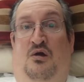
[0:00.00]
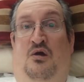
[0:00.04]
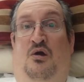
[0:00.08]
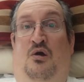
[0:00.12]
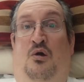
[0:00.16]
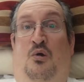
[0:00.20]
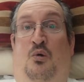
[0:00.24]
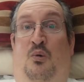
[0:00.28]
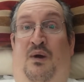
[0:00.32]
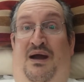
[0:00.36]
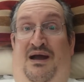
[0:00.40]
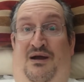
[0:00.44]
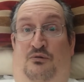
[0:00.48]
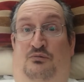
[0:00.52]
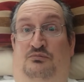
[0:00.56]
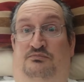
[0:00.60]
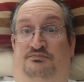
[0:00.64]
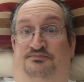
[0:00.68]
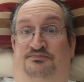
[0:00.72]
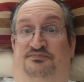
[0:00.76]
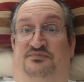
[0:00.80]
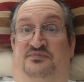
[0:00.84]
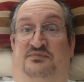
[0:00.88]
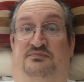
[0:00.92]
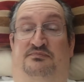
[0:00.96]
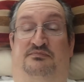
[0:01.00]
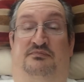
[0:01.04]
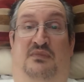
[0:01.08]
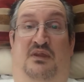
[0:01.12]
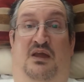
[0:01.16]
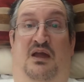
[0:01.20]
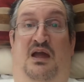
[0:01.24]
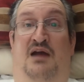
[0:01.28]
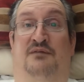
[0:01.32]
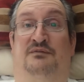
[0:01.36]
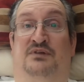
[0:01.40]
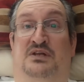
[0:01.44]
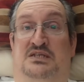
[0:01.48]
wow,
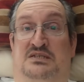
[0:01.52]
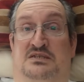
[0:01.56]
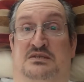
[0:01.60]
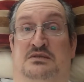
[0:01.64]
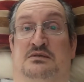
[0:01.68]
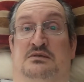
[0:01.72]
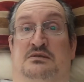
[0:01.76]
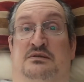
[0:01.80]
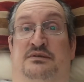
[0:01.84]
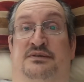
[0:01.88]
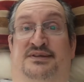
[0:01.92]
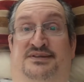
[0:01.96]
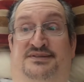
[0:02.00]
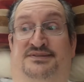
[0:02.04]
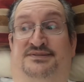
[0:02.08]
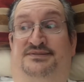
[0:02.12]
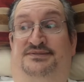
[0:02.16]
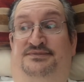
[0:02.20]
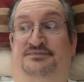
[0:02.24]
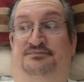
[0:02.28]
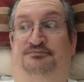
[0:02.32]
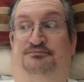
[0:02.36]
have a listen to this.